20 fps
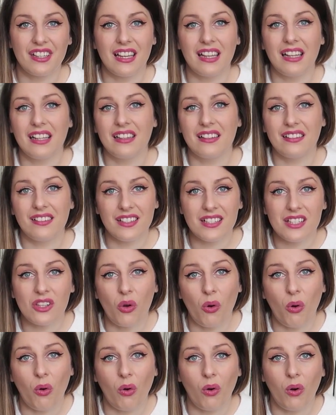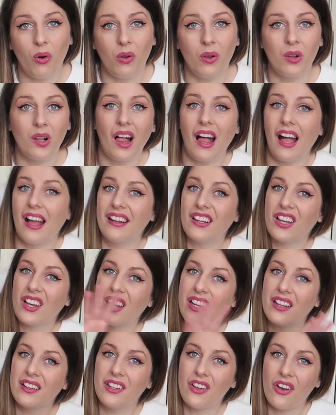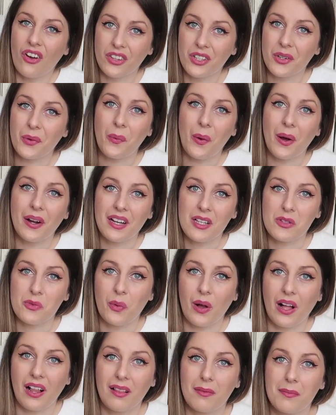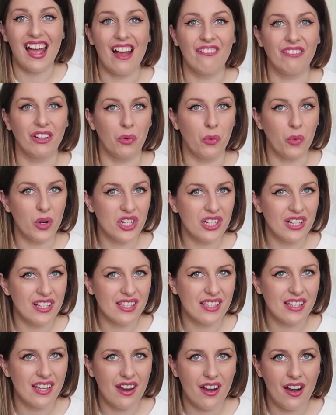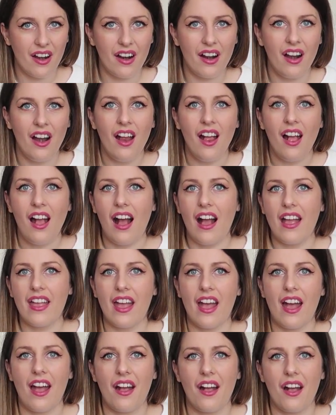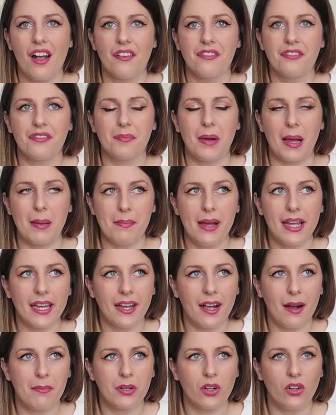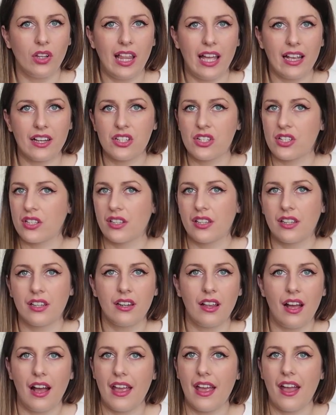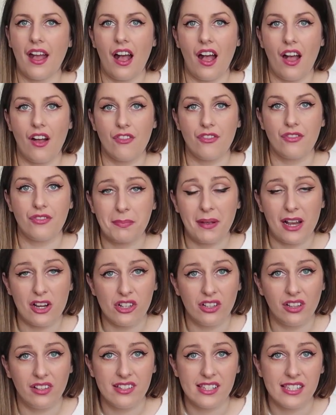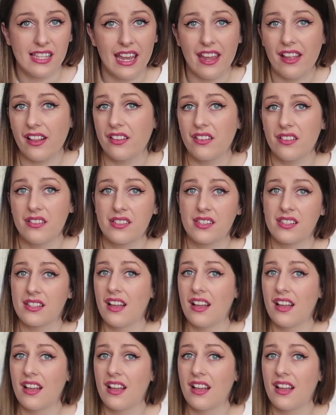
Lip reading: in this haul and in the other one as well. I have a wishlist there. I have my makeup collection, I have special sales,